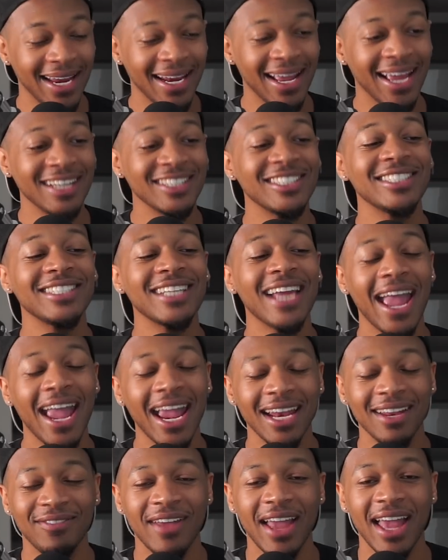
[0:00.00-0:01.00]
a
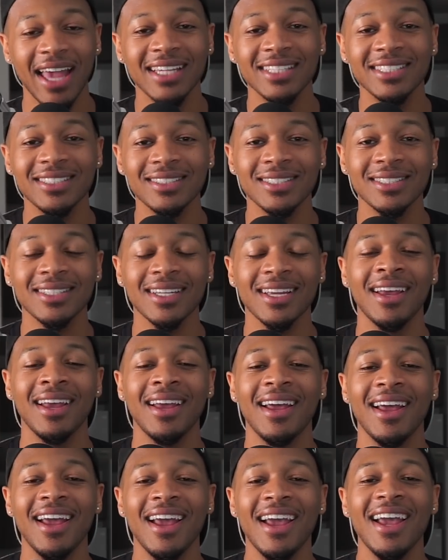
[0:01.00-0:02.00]
shade fest.
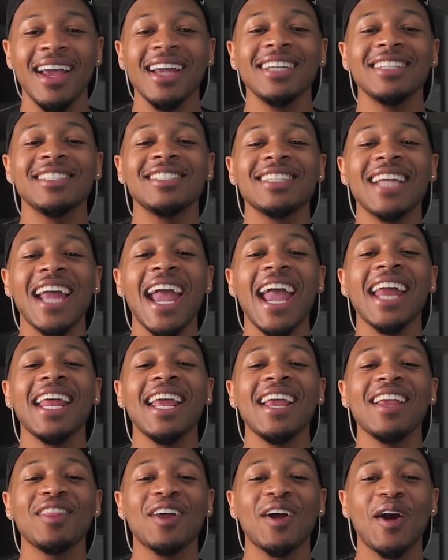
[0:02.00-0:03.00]

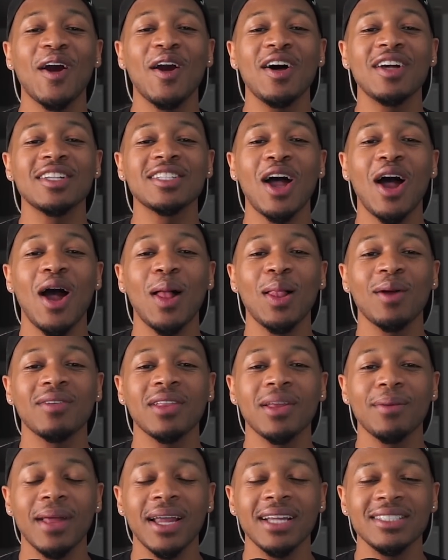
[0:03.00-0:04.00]
Shading the girls all over
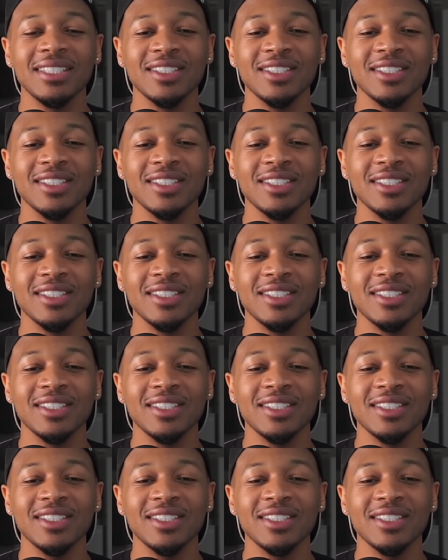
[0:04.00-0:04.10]
the place.